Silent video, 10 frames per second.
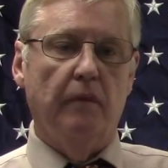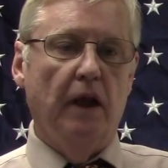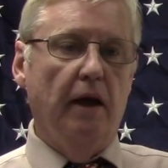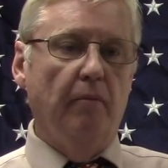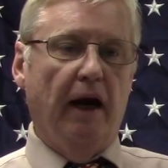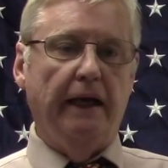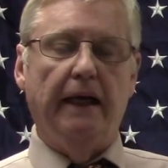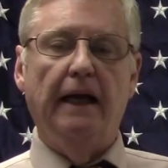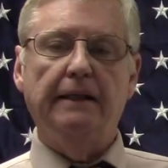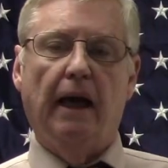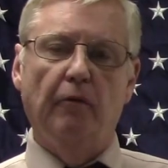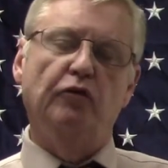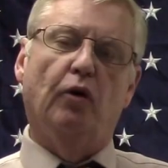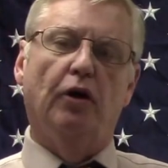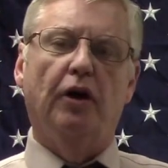In my case, I was
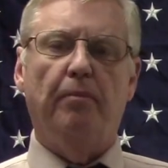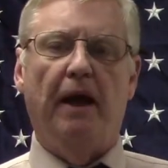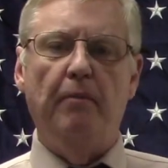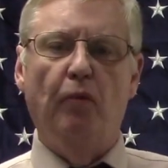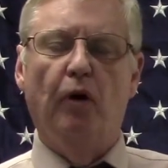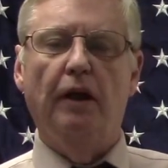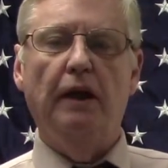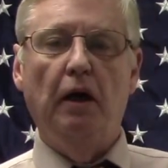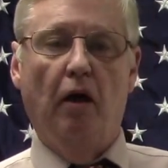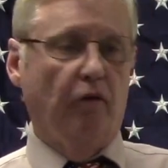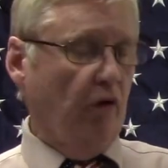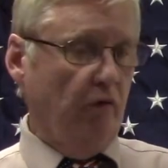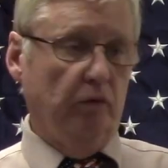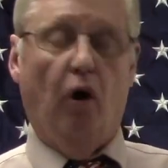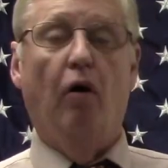ordered to pay more than, for
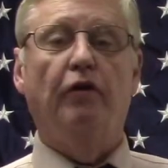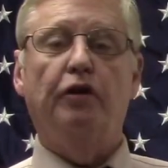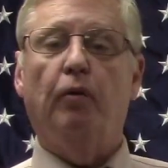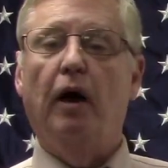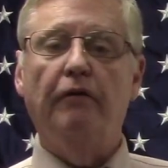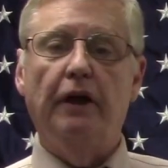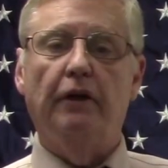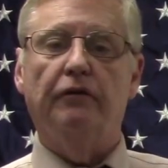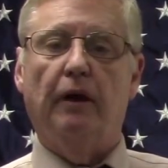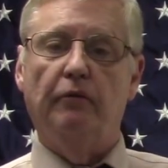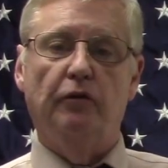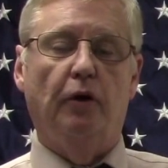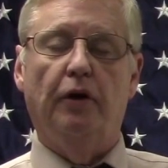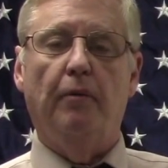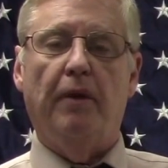over 12 years, I was
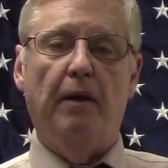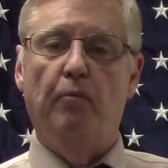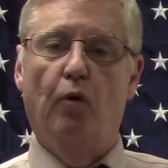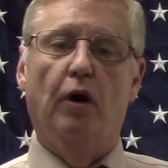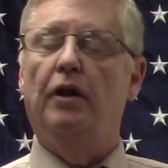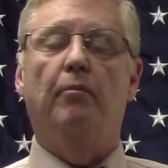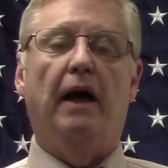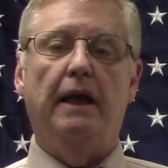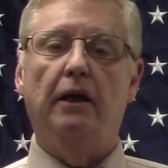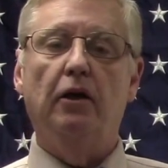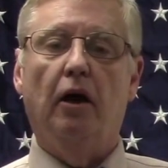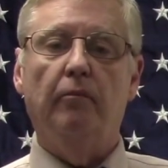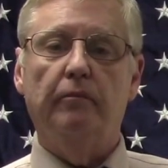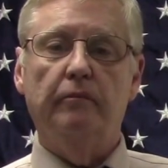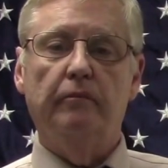ordered to pay more than my income
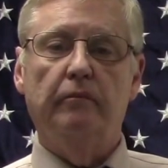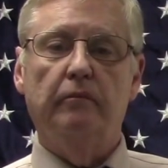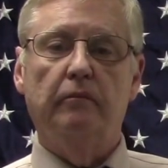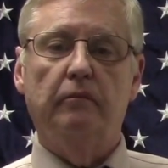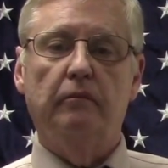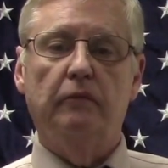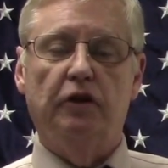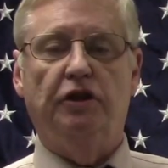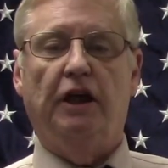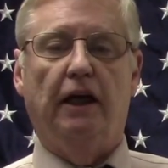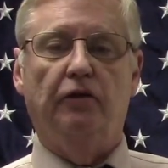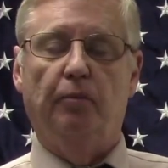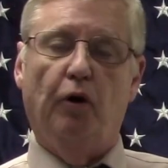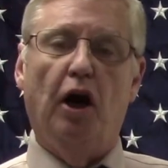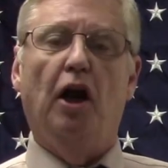to child
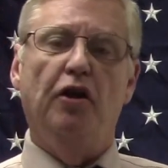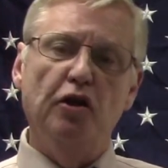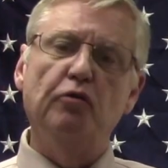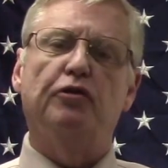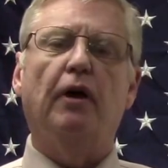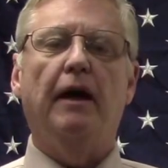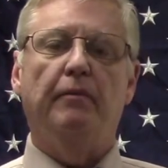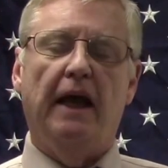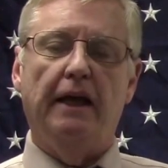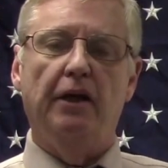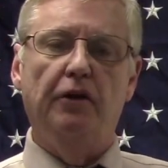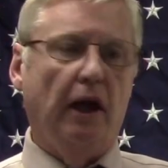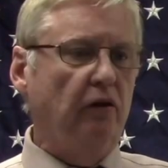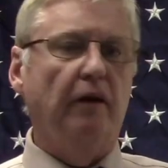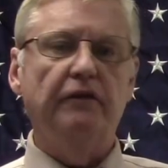support. You tried taking,
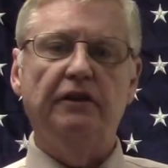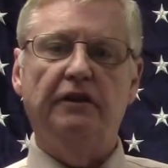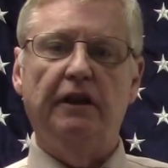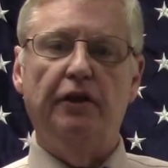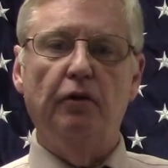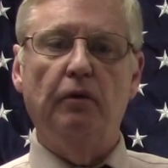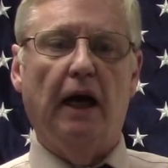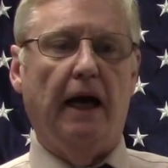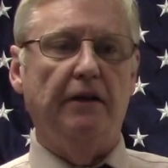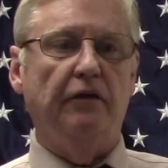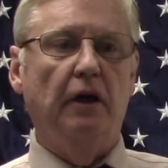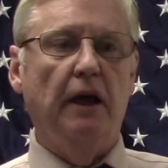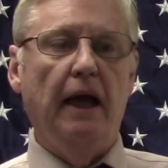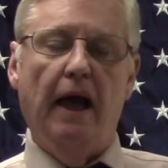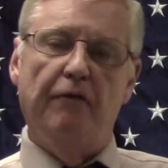I'd love to see you guys
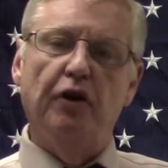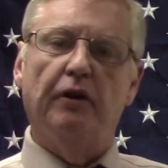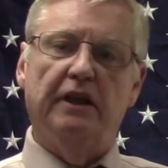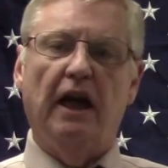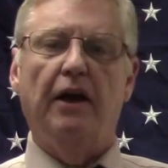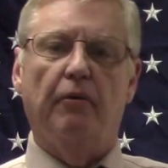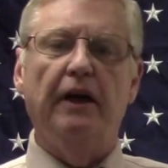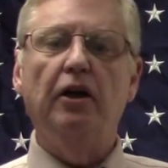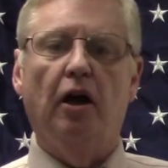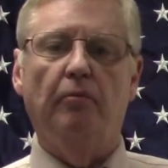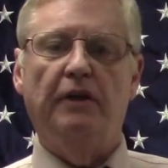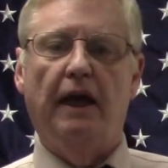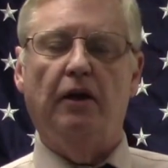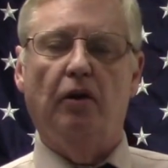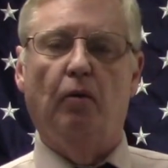have your entire income
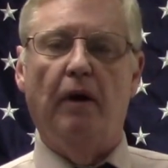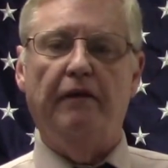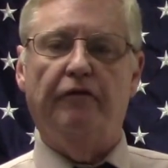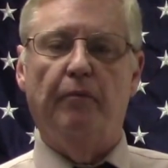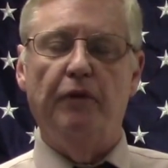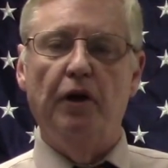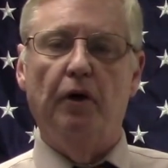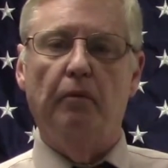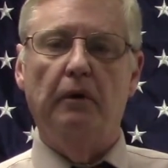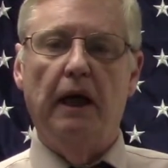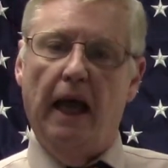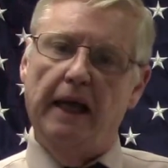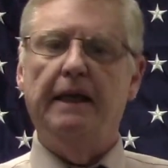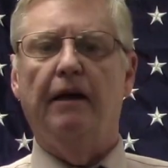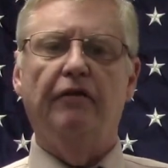taken away from you
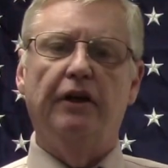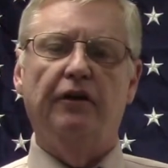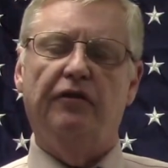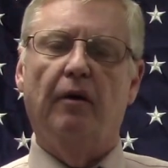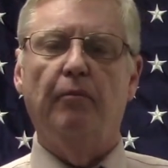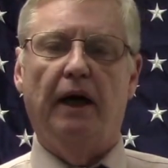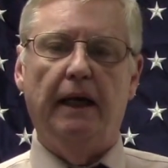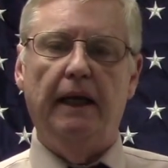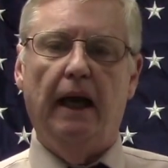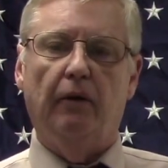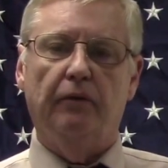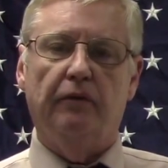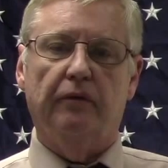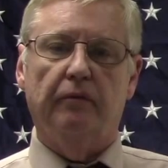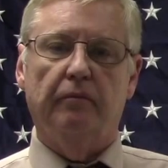and given to somebody else.